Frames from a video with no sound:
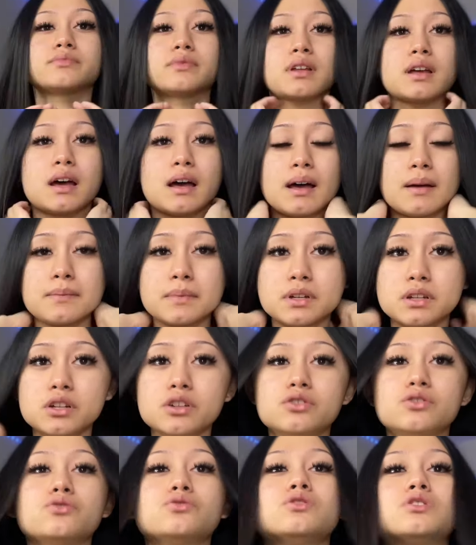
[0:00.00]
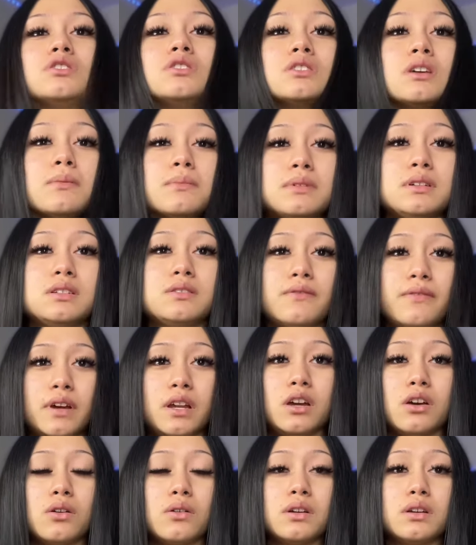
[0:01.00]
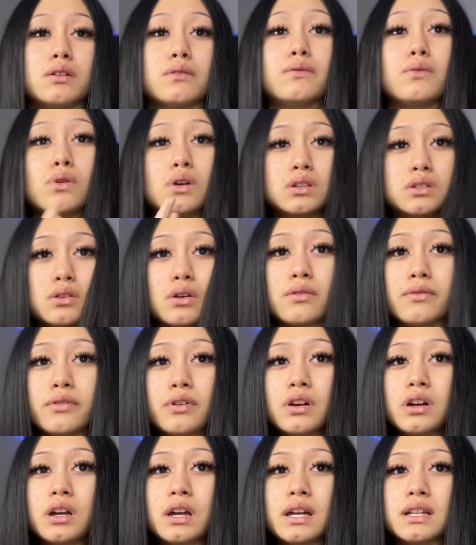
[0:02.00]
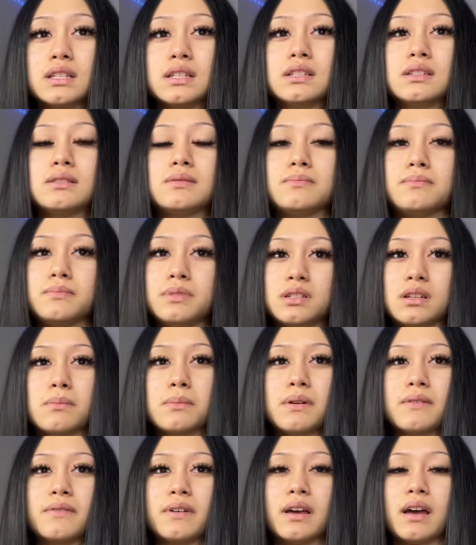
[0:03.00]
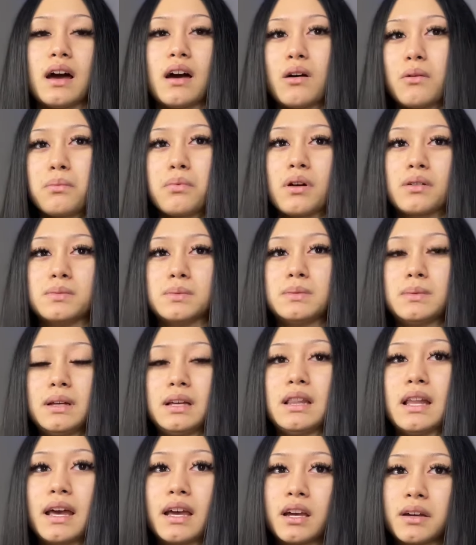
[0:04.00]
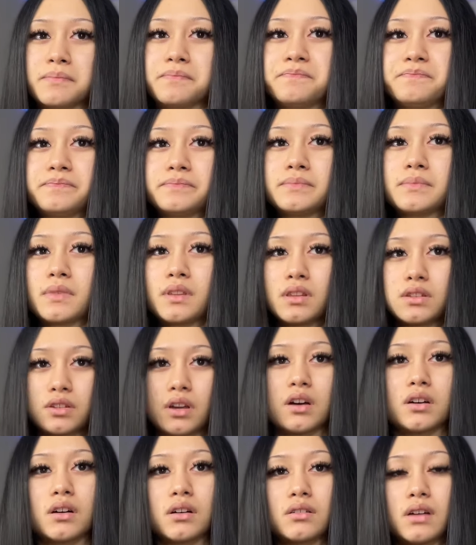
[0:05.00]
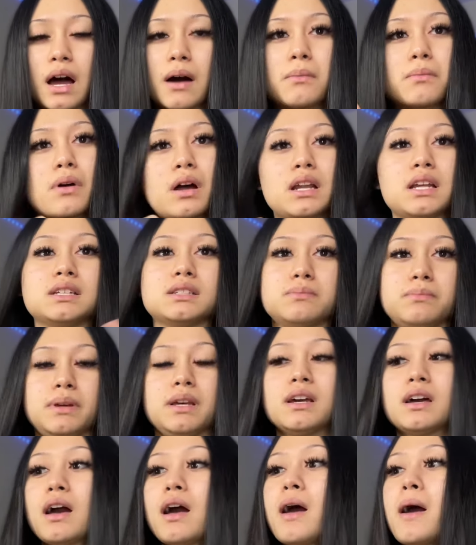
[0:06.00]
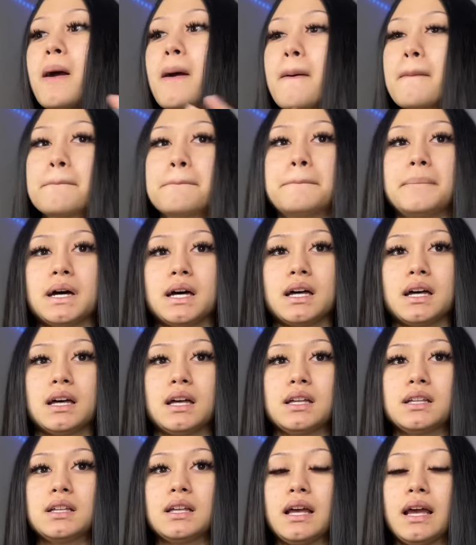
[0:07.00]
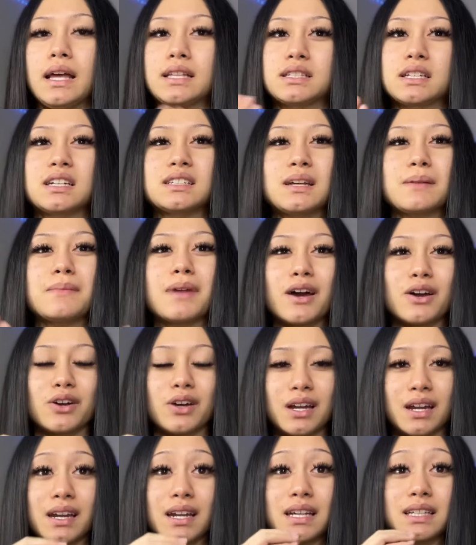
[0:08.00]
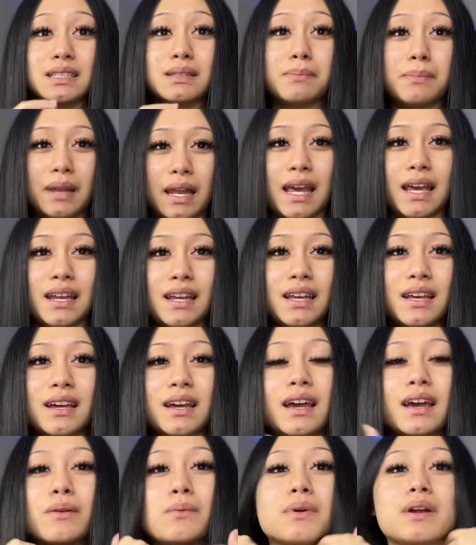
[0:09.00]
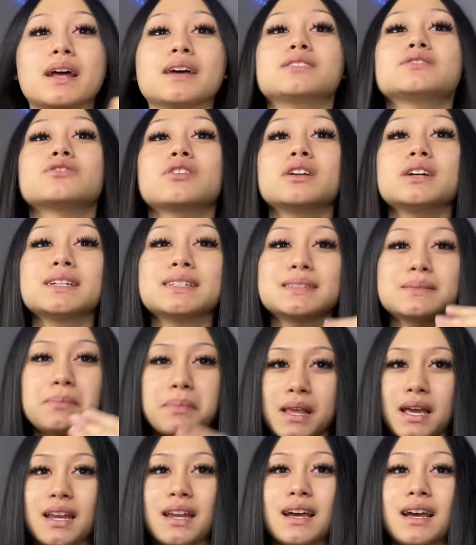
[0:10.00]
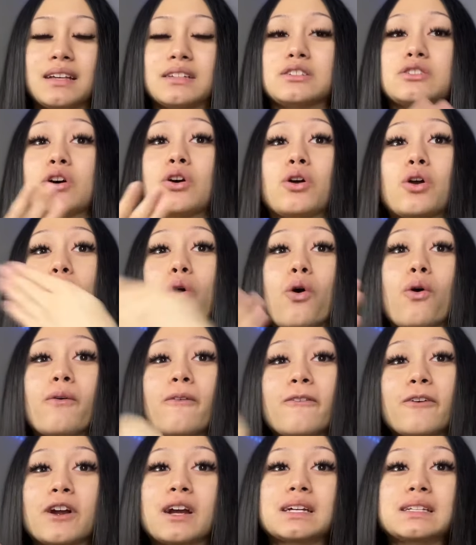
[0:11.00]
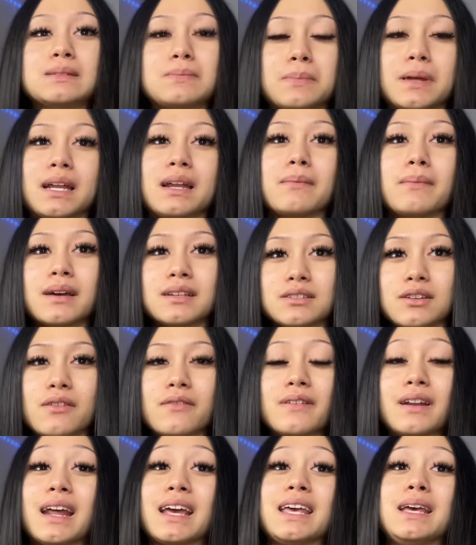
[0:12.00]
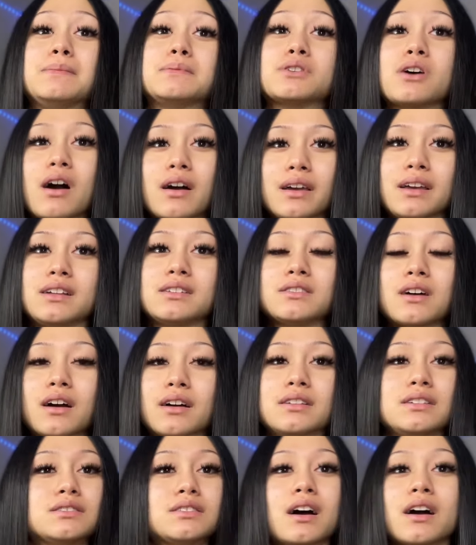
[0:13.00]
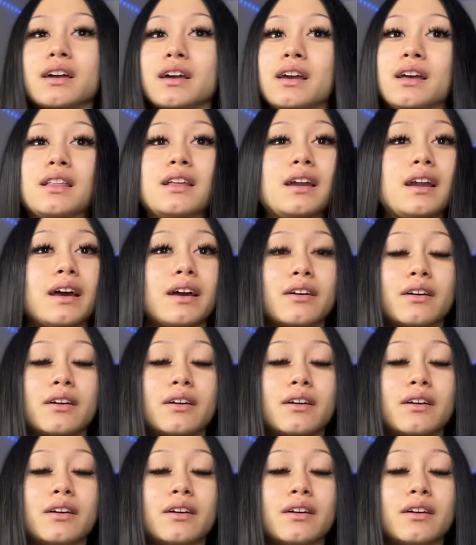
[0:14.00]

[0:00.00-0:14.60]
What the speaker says: I'm gonna do some of this video in a voiceover, and some of it I'll probably like I'll probably speak, but it's because I'm not good at explaining, and when I start explaining I start over explaining myself and I keep talking, and then I